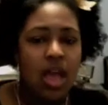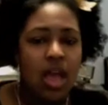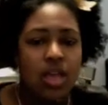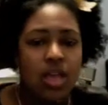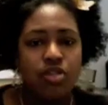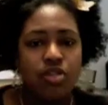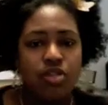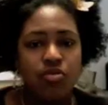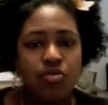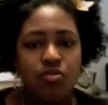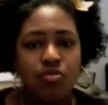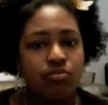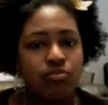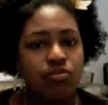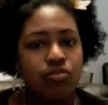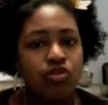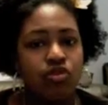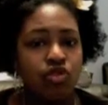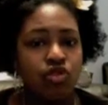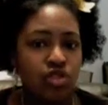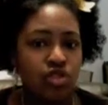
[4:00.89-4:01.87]
You
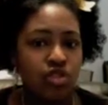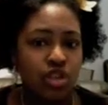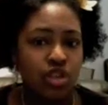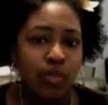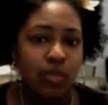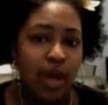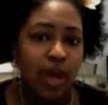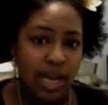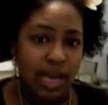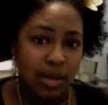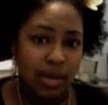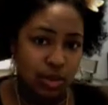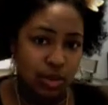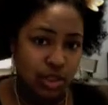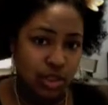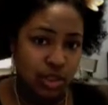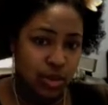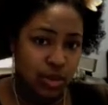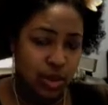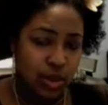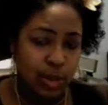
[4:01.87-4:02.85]
juice your pineapple
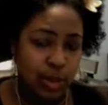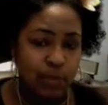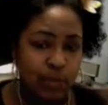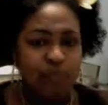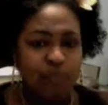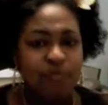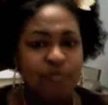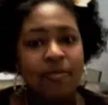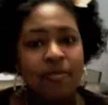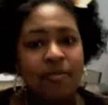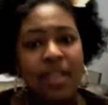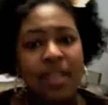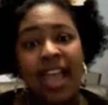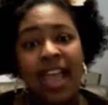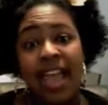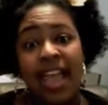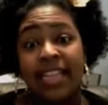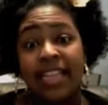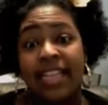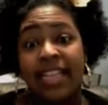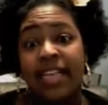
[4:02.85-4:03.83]
juice,
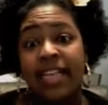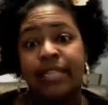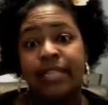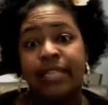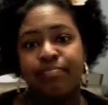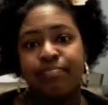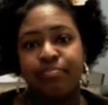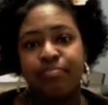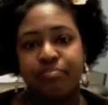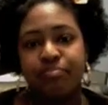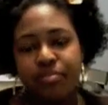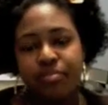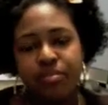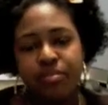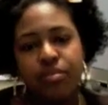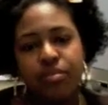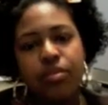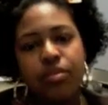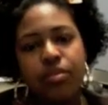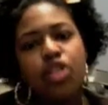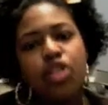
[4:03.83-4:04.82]
and then
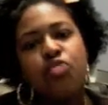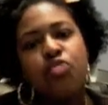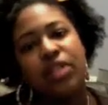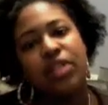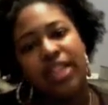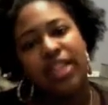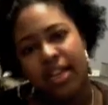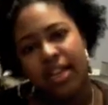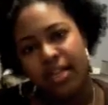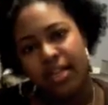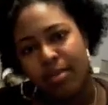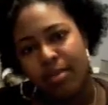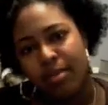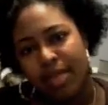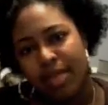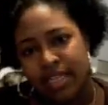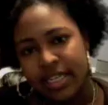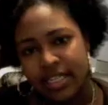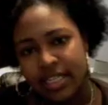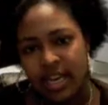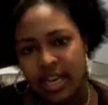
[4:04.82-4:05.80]
you put that in the
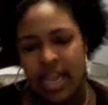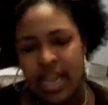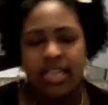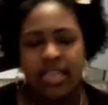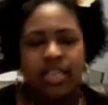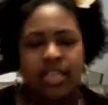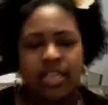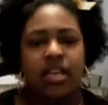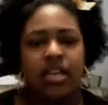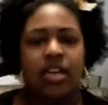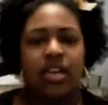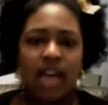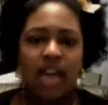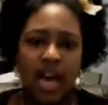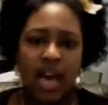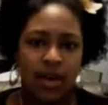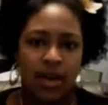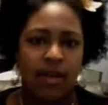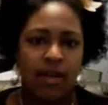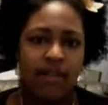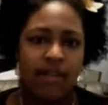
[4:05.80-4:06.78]
blender, and then you cut
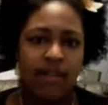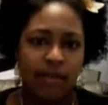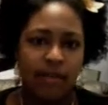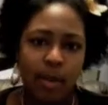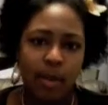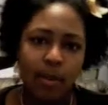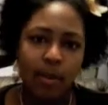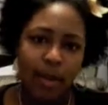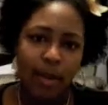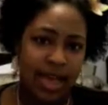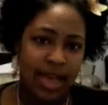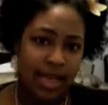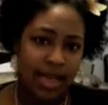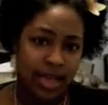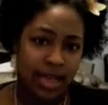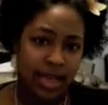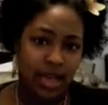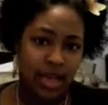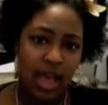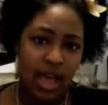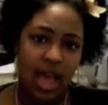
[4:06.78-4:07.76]
off a
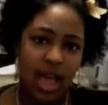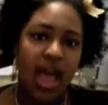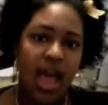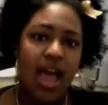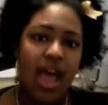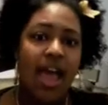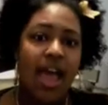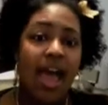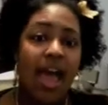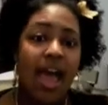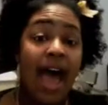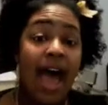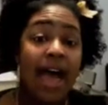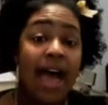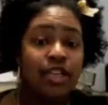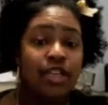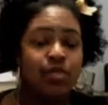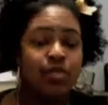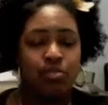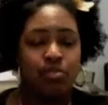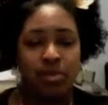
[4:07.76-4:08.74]
papaya, and
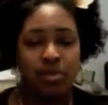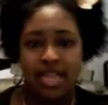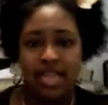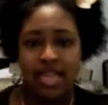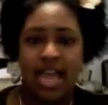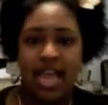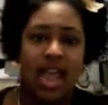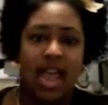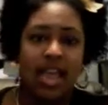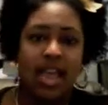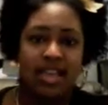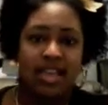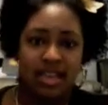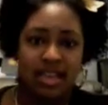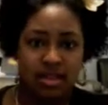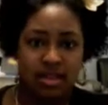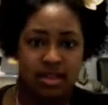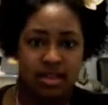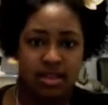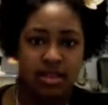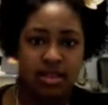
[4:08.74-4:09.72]
you put that
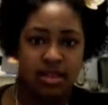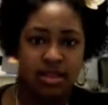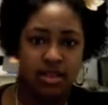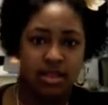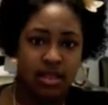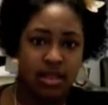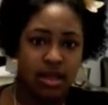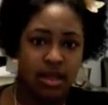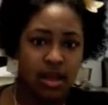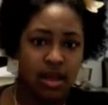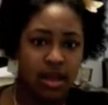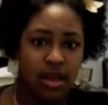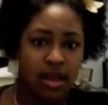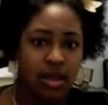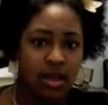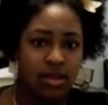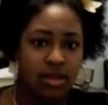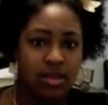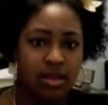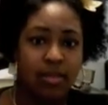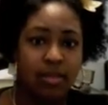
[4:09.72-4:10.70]
in the
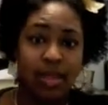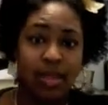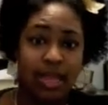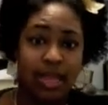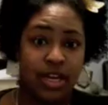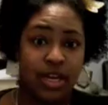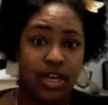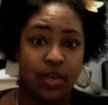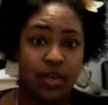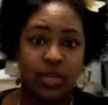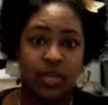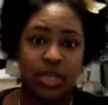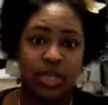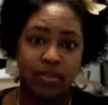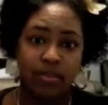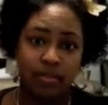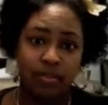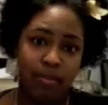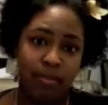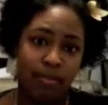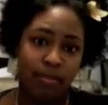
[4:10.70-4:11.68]
blender with the
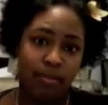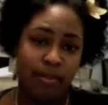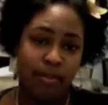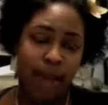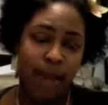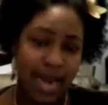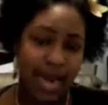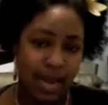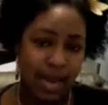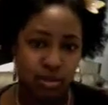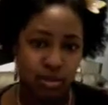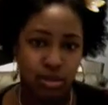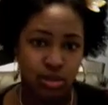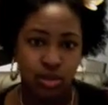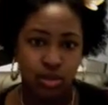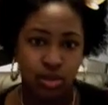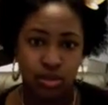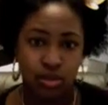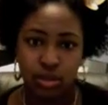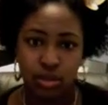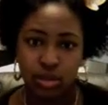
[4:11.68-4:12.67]
pineapple
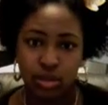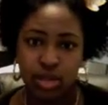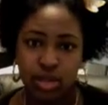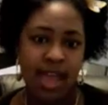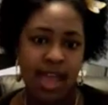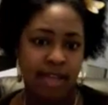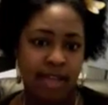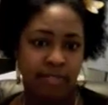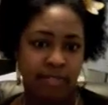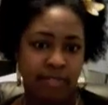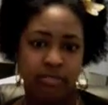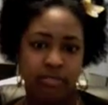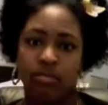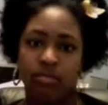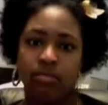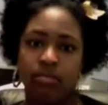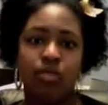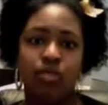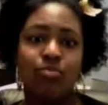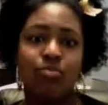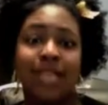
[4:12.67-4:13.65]
juice, and
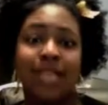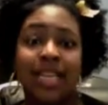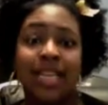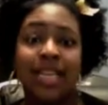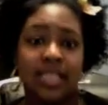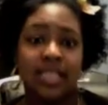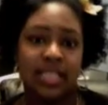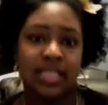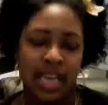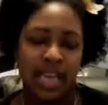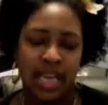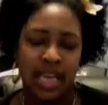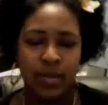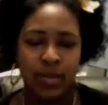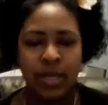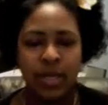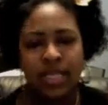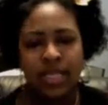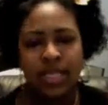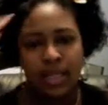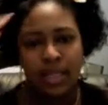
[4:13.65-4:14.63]
you blend it together
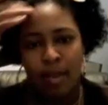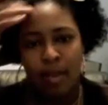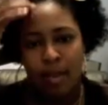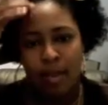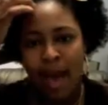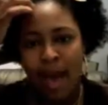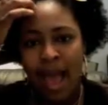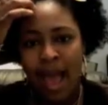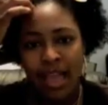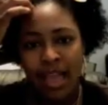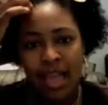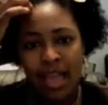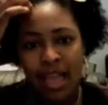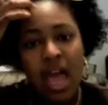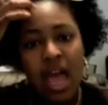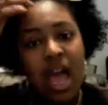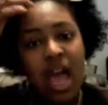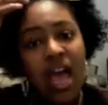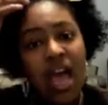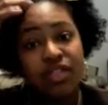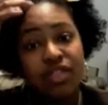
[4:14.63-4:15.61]
because the papaya
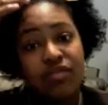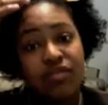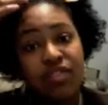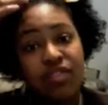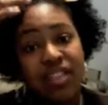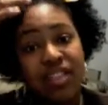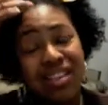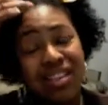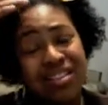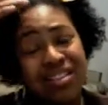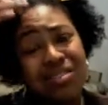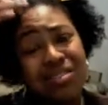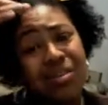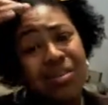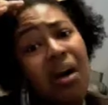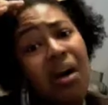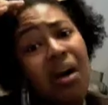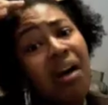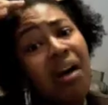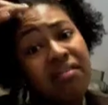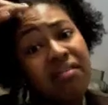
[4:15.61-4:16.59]
is really
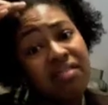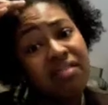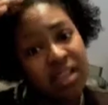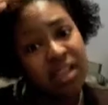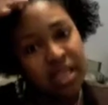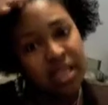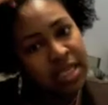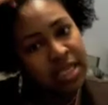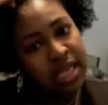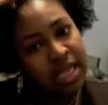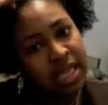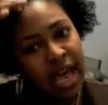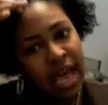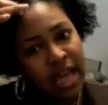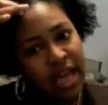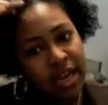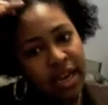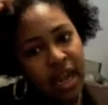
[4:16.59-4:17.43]
soft inside.